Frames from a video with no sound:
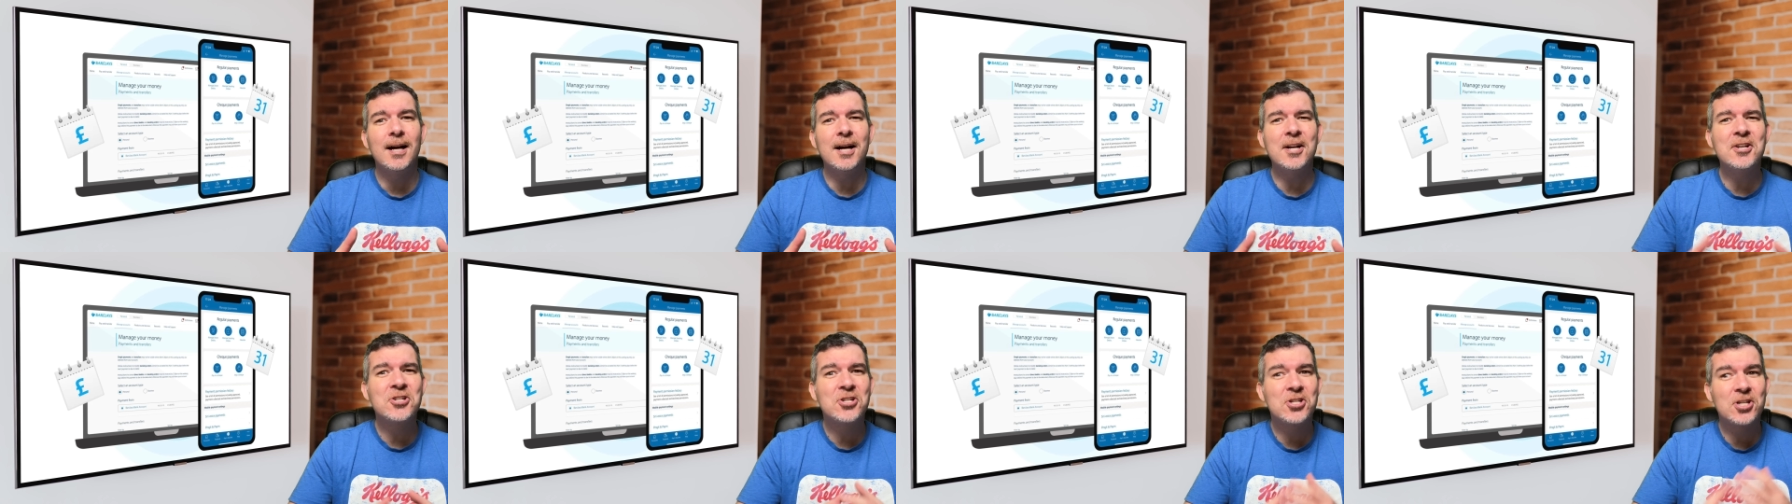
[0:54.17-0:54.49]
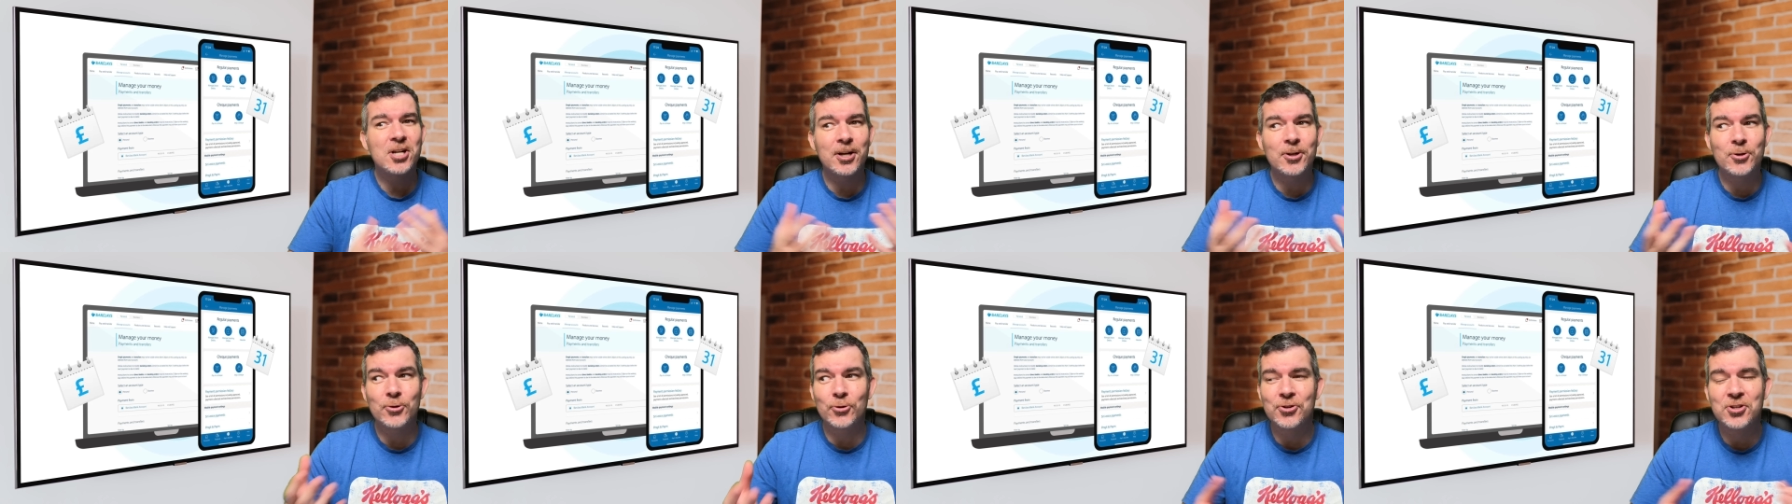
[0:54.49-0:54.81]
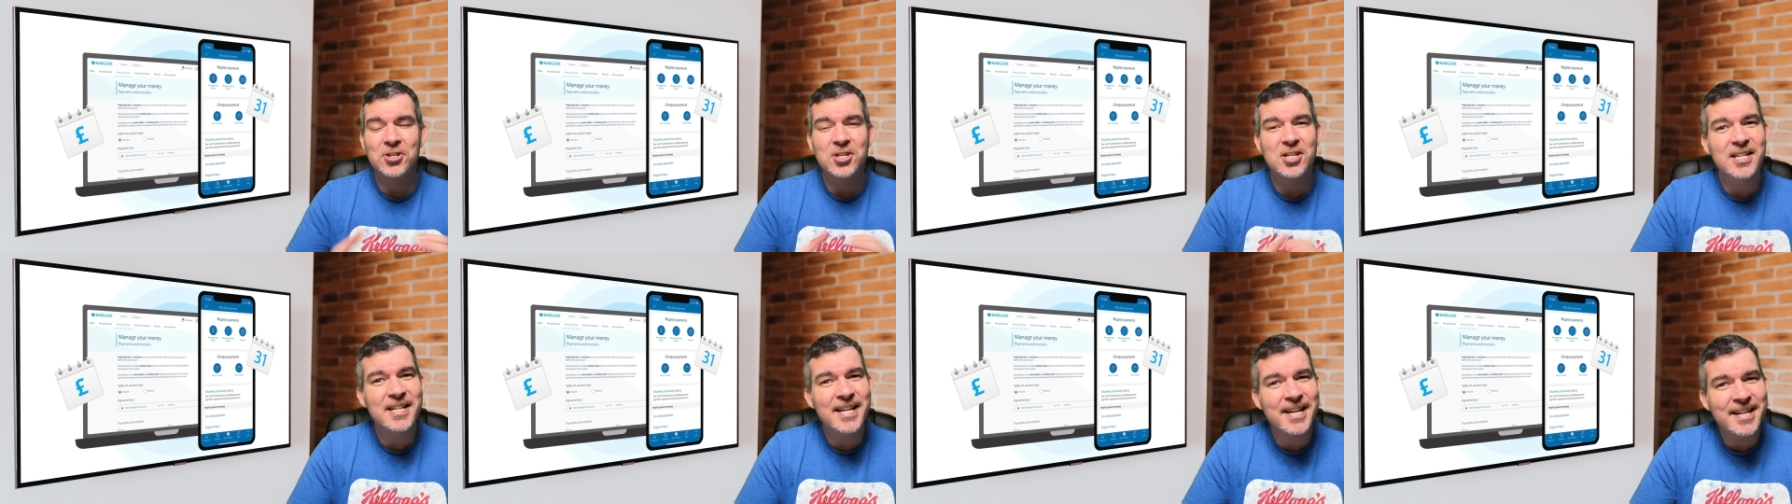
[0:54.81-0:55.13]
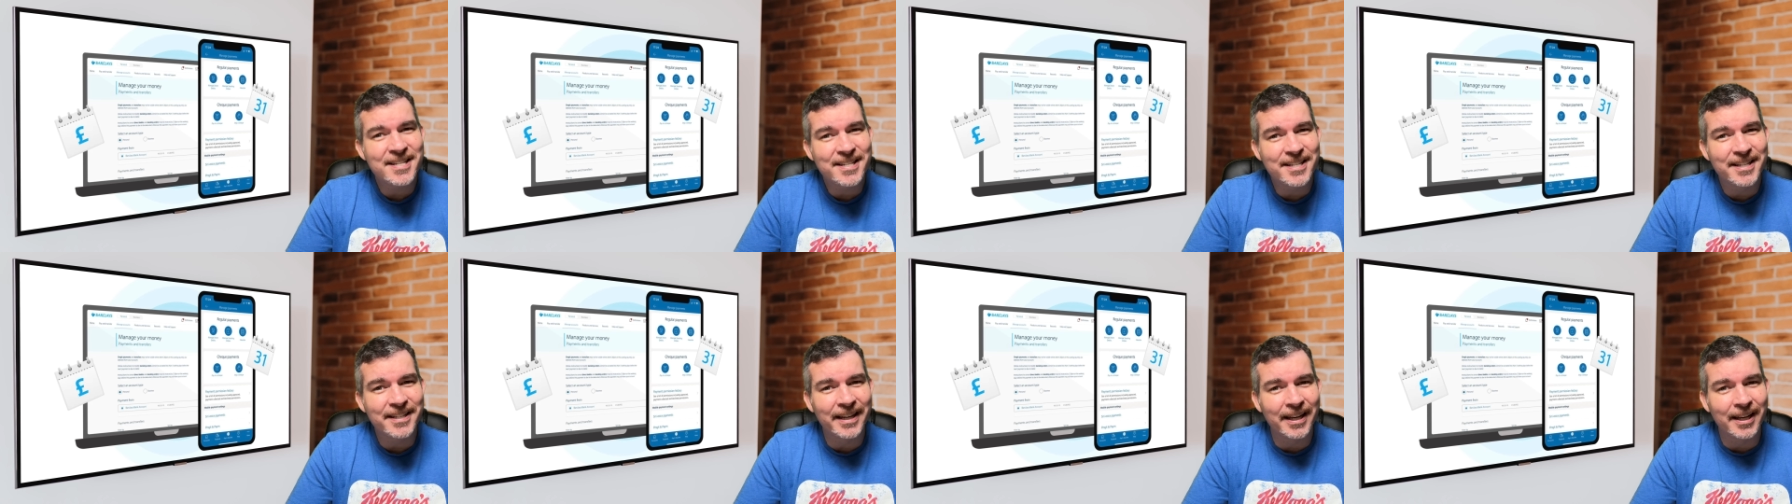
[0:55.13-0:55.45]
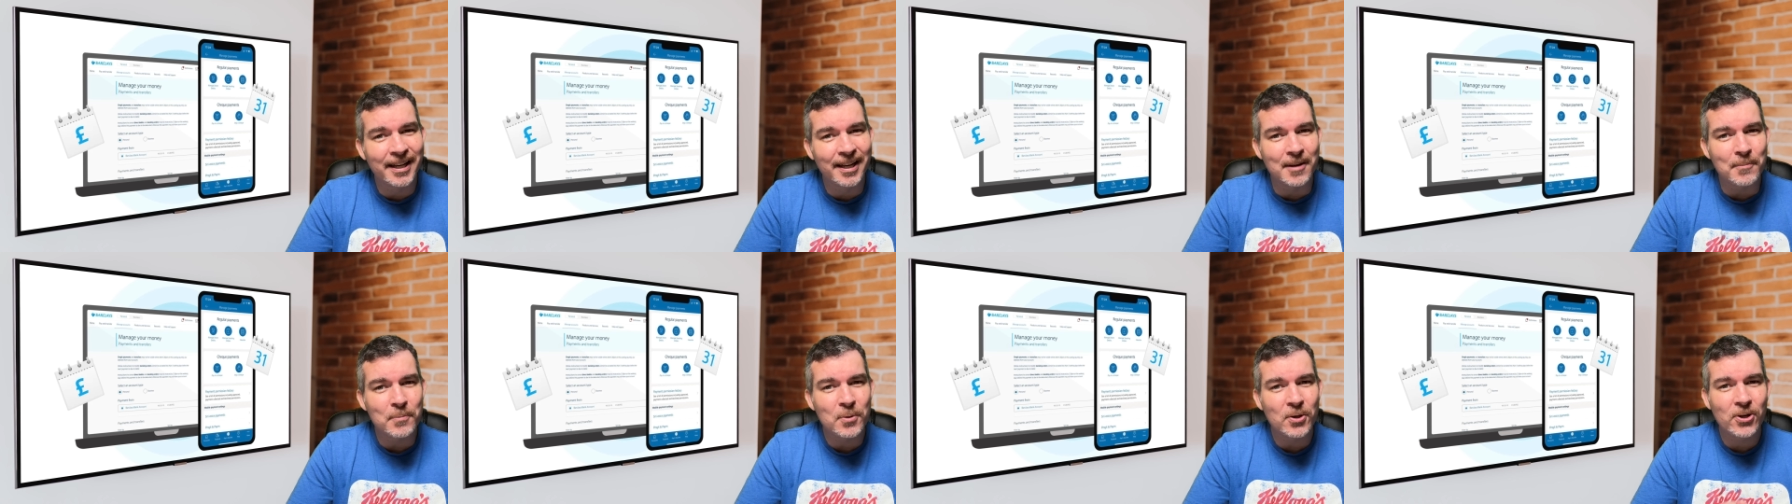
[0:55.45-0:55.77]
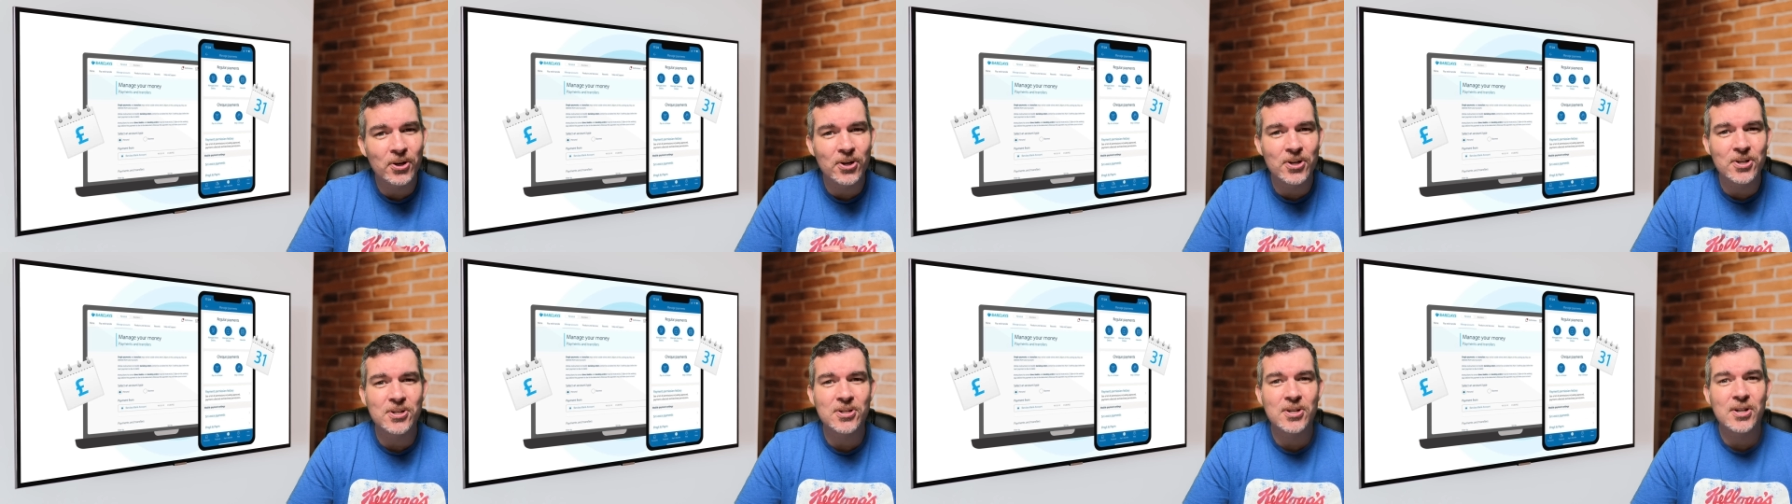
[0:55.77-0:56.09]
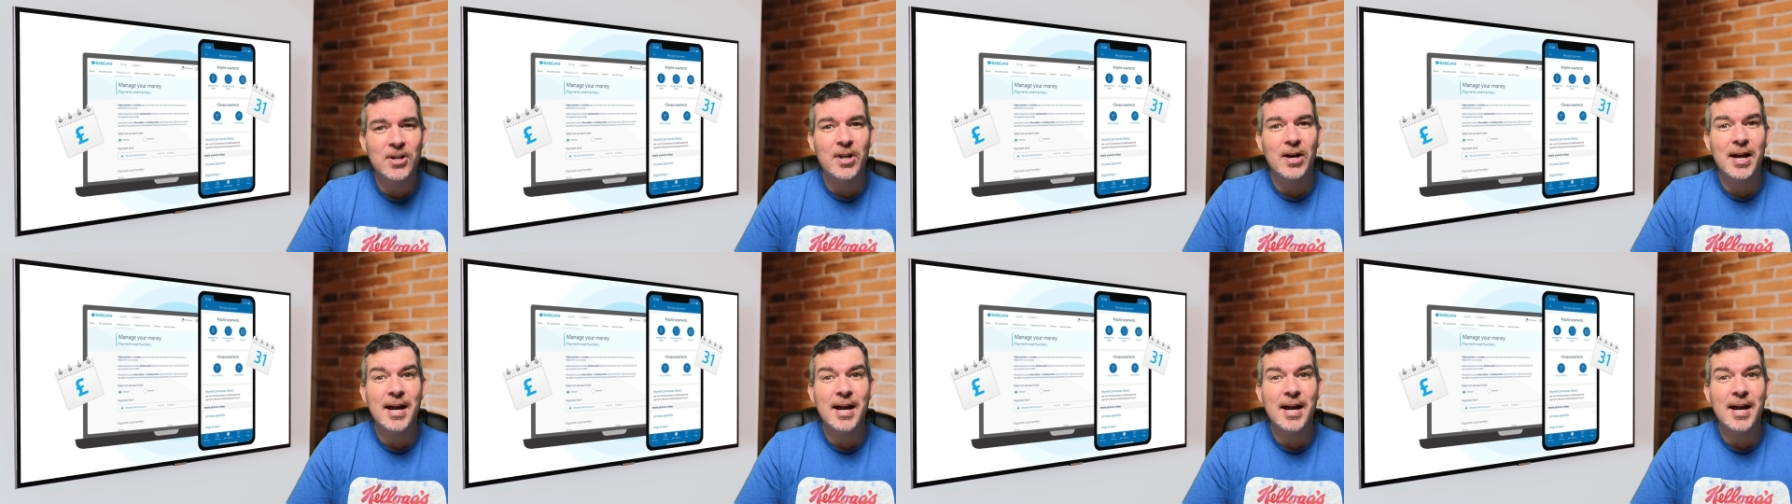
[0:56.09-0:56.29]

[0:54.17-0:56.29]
unscheduled siesta, didn't it? Because